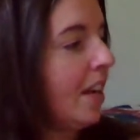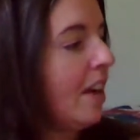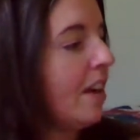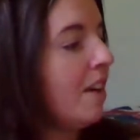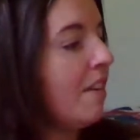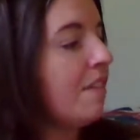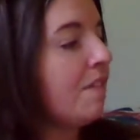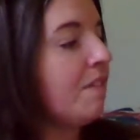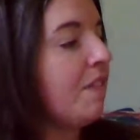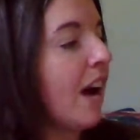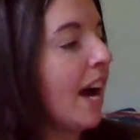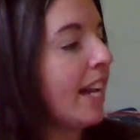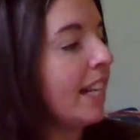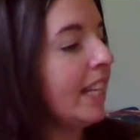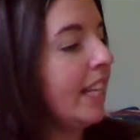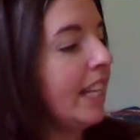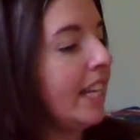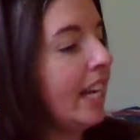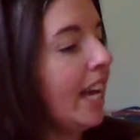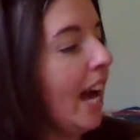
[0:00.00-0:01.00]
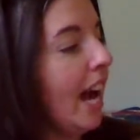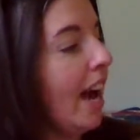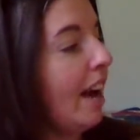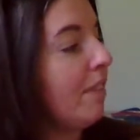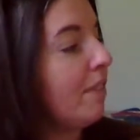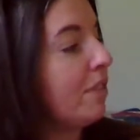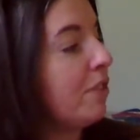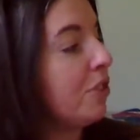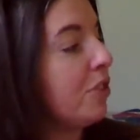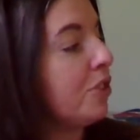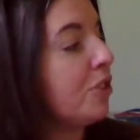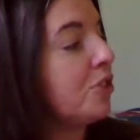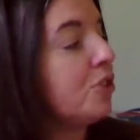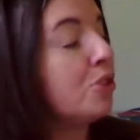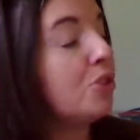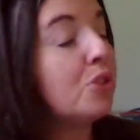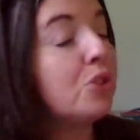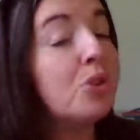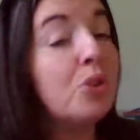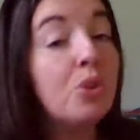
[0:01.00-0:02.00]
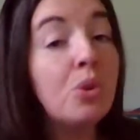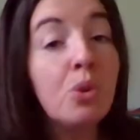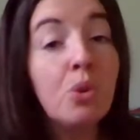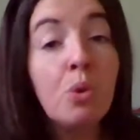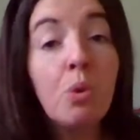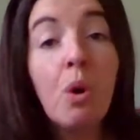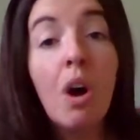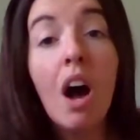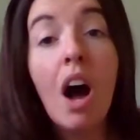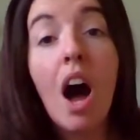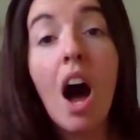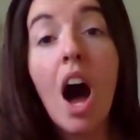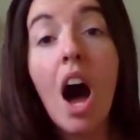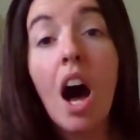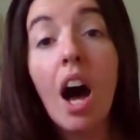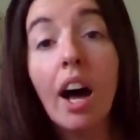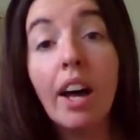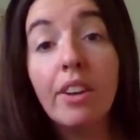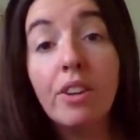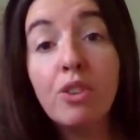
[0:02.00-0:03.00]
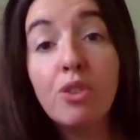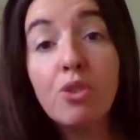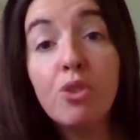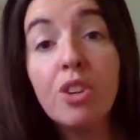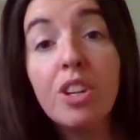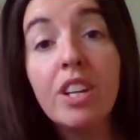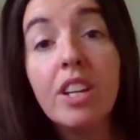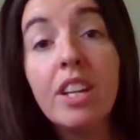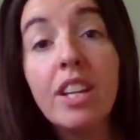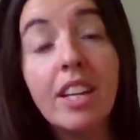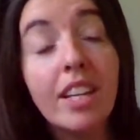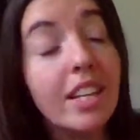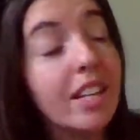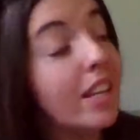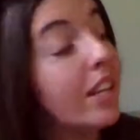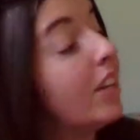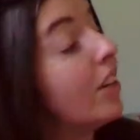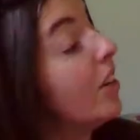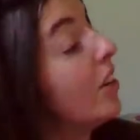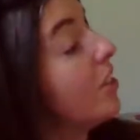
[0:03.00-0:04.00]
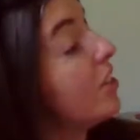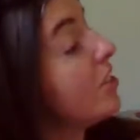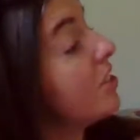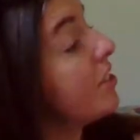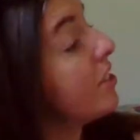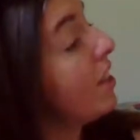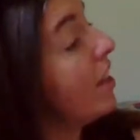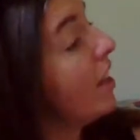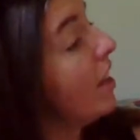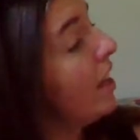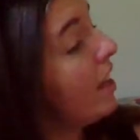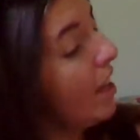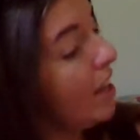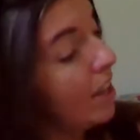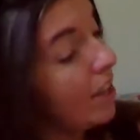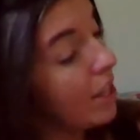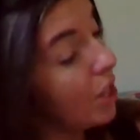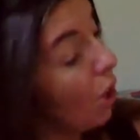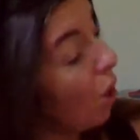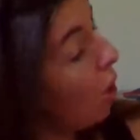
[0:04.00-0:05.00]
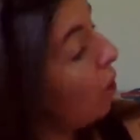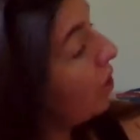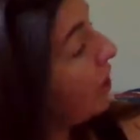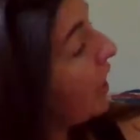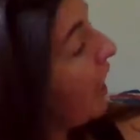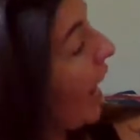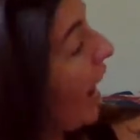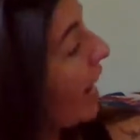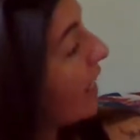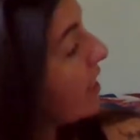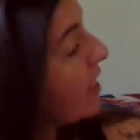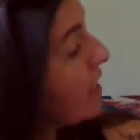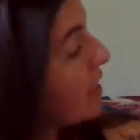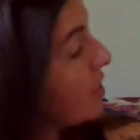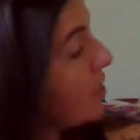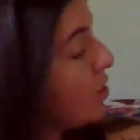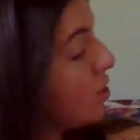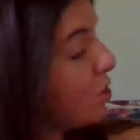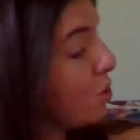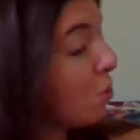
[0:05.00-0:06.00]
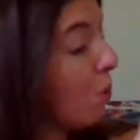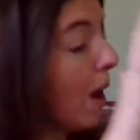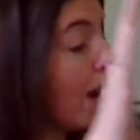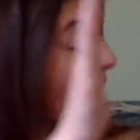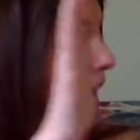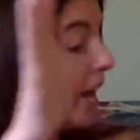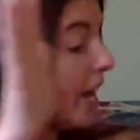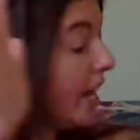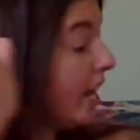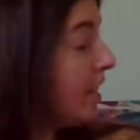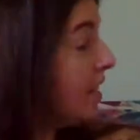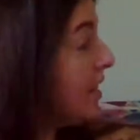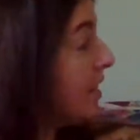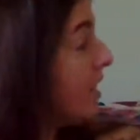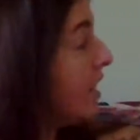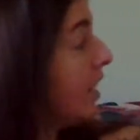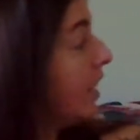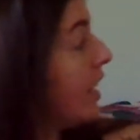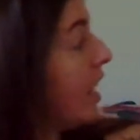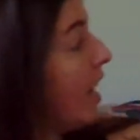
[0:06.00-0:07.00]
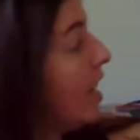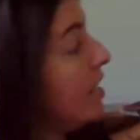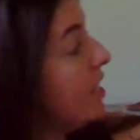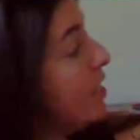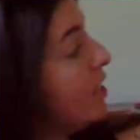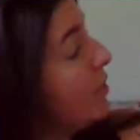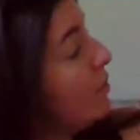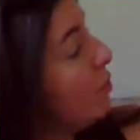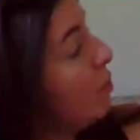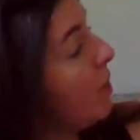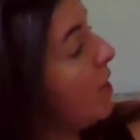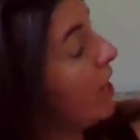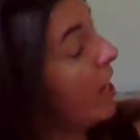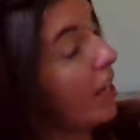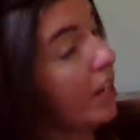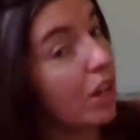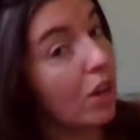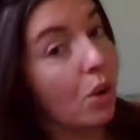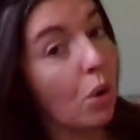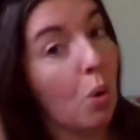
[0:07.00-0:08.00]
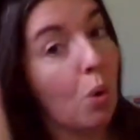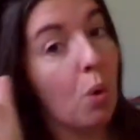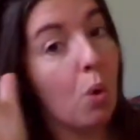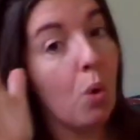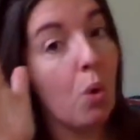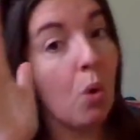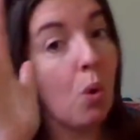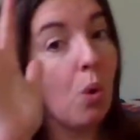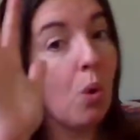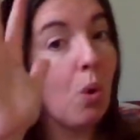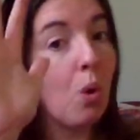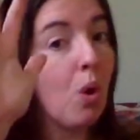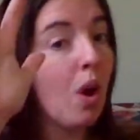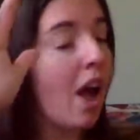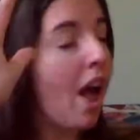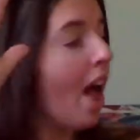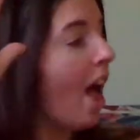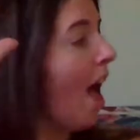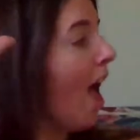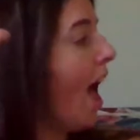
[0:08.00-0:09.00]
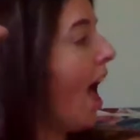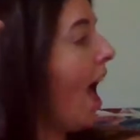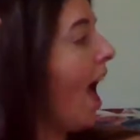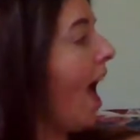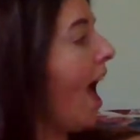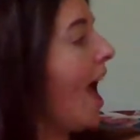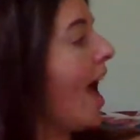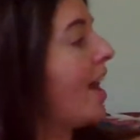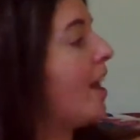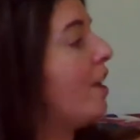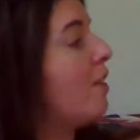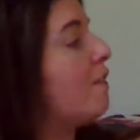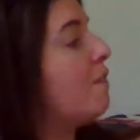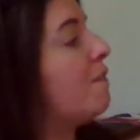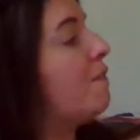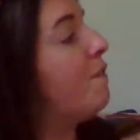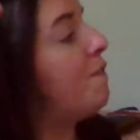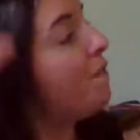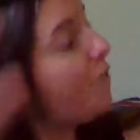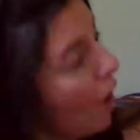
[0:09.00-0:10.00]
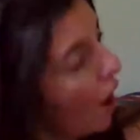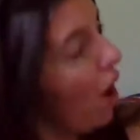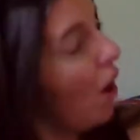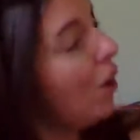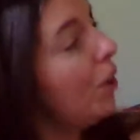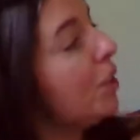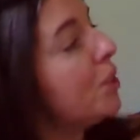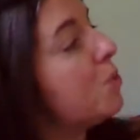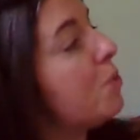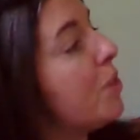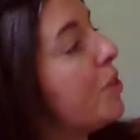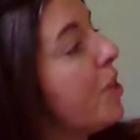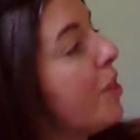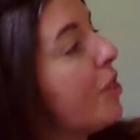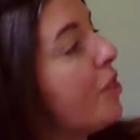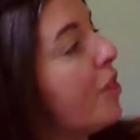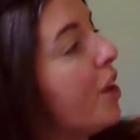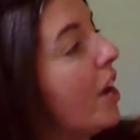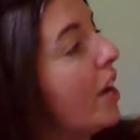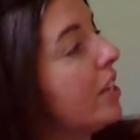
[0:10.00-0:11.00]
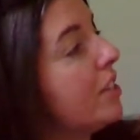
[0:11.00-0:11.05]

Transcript: Finally, after 200 years, the old cactus sways in a gust of wind, and it falls with a thud